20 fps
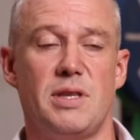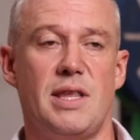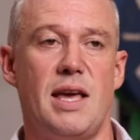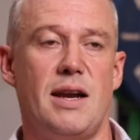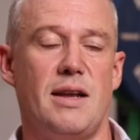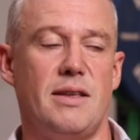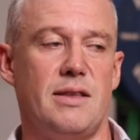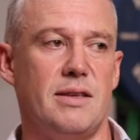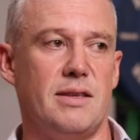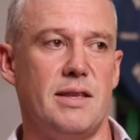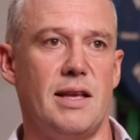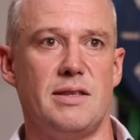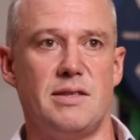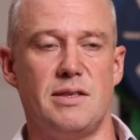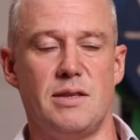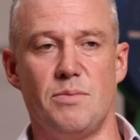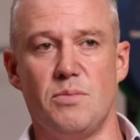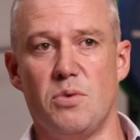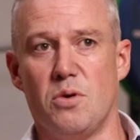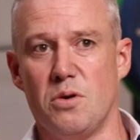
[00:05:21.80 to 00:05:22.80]
that, I think that's
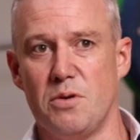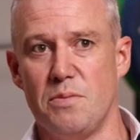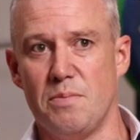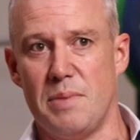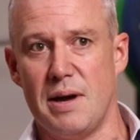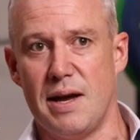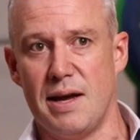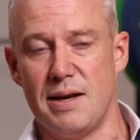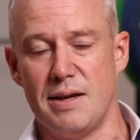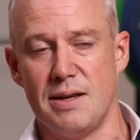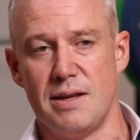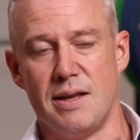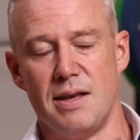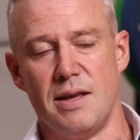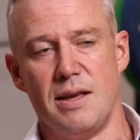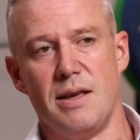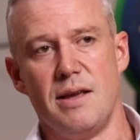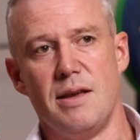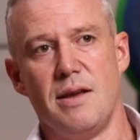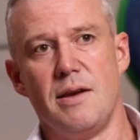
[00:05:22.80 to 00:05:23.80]
the important part.
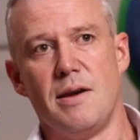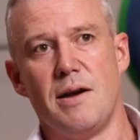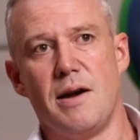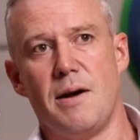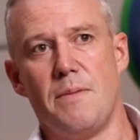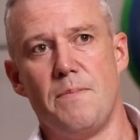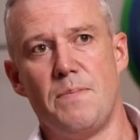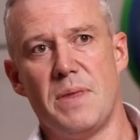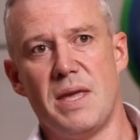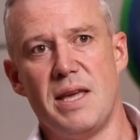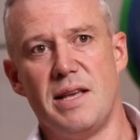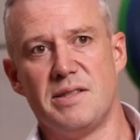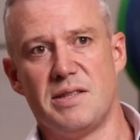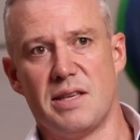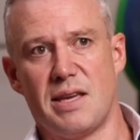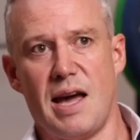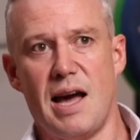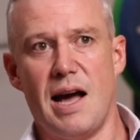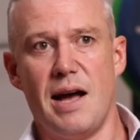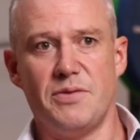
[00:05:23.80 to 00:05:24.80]
Here's the
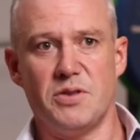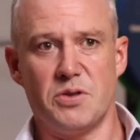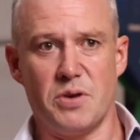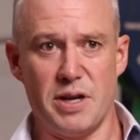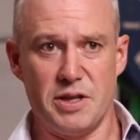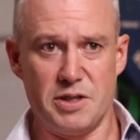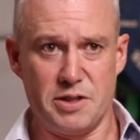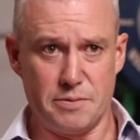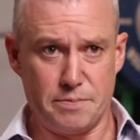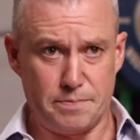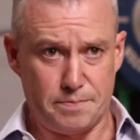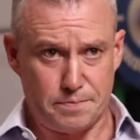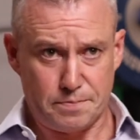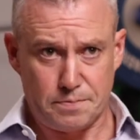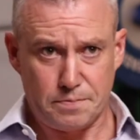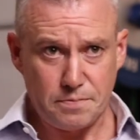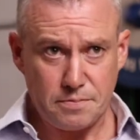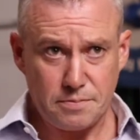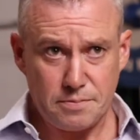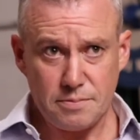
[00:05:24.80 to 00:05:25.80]
calf stretch.
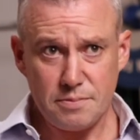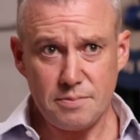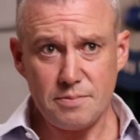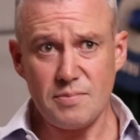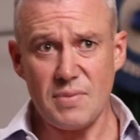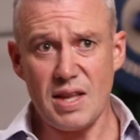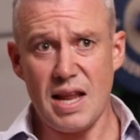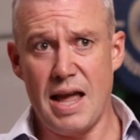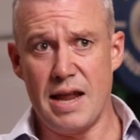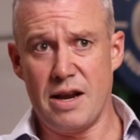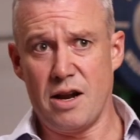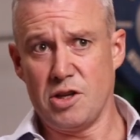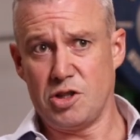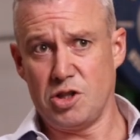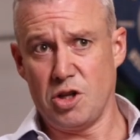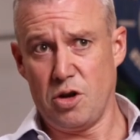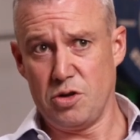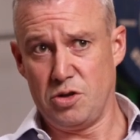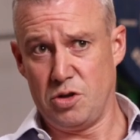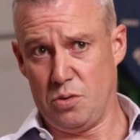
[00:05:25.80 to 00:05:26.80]
And I
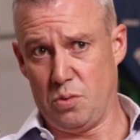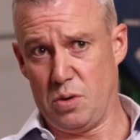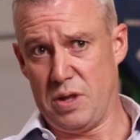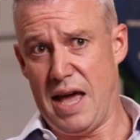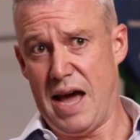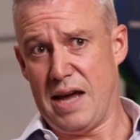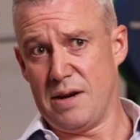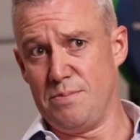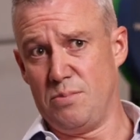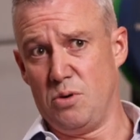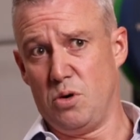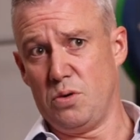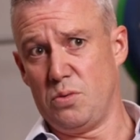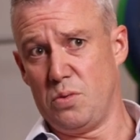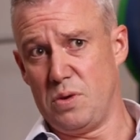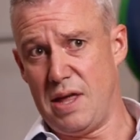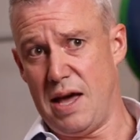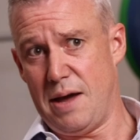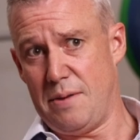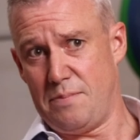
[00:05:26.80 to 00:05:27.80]
showed you without a board
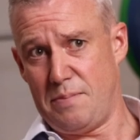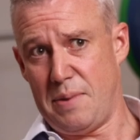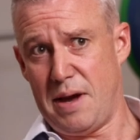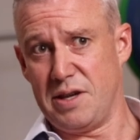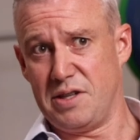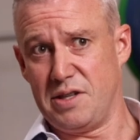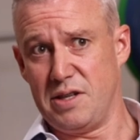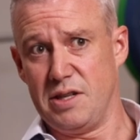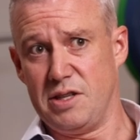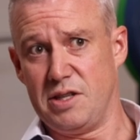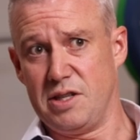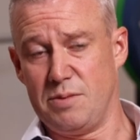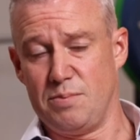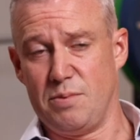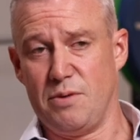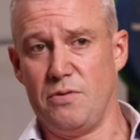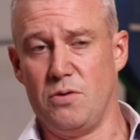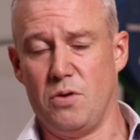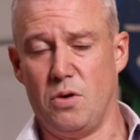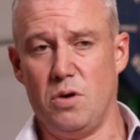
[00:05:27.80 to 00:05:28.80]
with that patient just
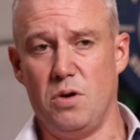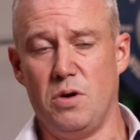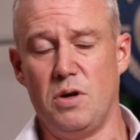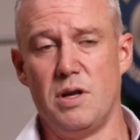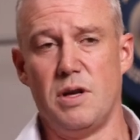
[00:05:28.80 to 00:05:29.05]
before.